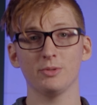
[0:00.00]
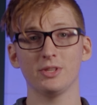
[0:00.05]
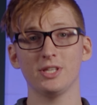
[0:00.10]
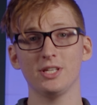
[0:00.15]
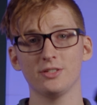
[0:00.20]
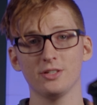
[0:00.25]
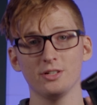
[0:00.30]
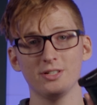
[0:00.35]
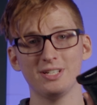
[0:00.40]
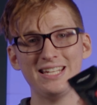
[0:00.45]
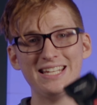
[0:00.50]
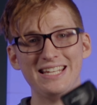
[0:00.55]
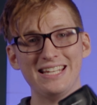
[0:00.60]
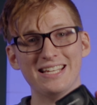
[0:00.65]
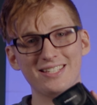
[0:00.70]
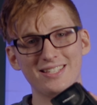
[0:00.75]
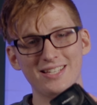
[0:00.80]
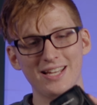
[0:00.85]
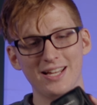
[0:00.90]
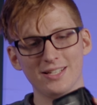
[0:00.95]
but these are
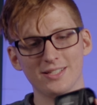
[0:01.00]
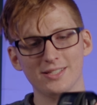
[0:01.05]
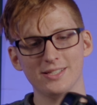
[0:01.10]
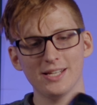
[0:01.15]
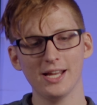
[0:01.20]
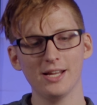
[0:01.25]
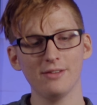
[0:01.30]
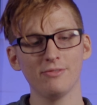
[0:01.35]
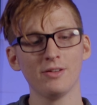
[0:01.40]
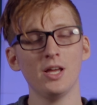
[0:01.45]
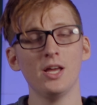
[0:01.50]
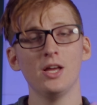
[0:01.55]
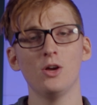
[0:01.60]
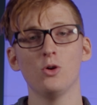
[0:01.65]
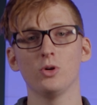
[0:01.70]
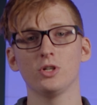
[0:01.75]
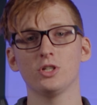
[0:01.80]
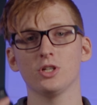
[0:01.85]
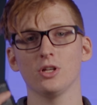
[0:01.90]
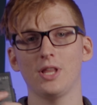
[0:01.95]
TSA safe,
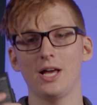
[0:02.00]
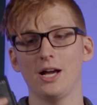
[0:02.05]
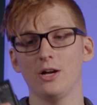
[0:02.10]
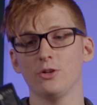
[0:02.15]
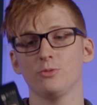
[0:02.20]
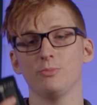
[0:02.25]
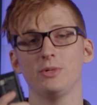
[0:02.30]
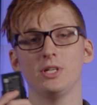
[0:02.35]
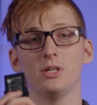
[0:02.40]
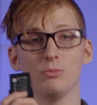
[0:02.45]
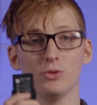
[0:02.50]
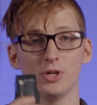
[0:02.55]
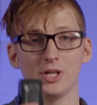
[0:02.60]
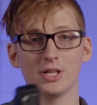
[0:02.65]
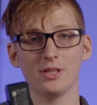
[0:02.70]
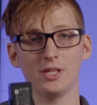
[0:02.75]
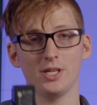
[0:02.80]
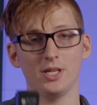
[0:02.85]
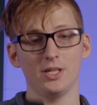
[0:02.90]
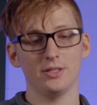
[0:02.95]
which allows me to
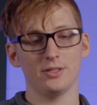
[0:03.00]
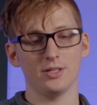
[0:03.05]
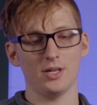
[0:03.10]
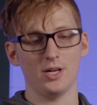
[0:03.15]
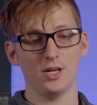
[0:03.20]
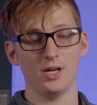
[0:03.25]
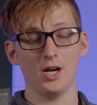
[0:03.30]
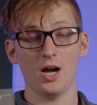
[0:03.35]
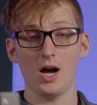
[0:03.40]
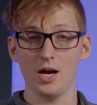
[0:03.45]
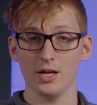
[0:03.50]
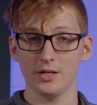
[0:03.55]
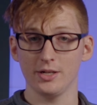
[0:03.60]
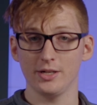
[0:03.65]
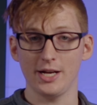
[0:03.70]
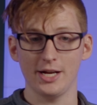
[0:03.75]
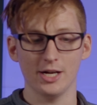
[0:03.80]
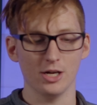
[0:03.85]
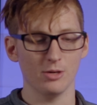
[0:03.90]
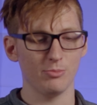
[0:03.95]
bring these on
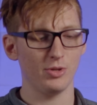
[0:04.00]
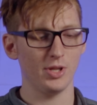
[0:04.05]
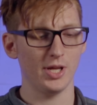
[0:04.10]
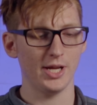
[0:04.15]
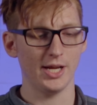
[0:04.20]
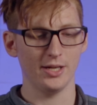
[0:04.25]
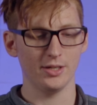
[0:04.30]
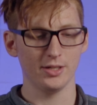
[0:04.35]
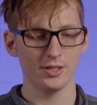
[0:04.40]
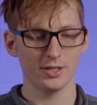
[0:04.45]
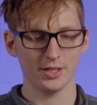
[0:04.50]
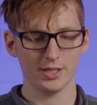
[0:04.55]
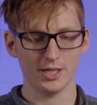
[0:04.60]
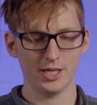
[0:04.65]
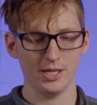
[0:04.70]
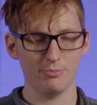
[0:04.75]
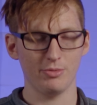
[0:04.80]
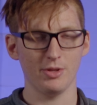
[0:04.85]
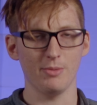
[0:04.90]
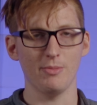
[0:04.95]
an airplane,
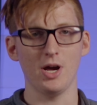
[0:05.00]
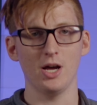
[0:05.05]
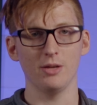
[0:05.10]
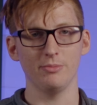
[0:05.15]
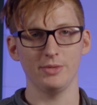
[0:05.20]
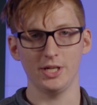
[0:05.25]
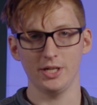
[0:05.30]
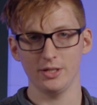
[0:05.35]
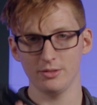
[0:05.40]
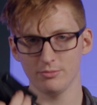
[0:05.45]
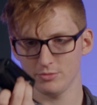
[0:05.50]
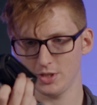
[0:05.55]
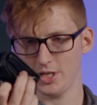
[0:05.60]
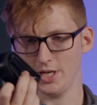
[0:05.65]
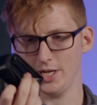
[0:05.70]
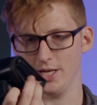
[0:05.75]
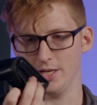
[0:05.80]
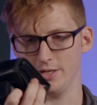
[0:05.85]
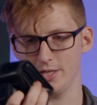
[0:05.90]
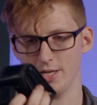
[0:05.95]
keep them on me,
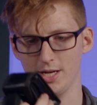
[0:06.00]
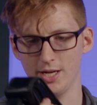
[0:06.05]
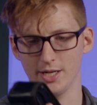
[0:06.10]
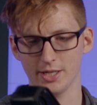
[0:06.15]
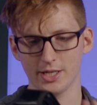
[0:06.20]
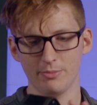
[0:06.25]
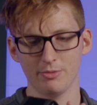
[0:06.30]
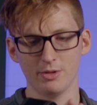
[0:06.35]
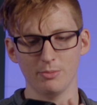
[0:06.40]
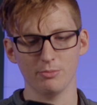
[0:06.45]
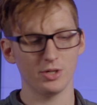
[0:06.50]
and keep them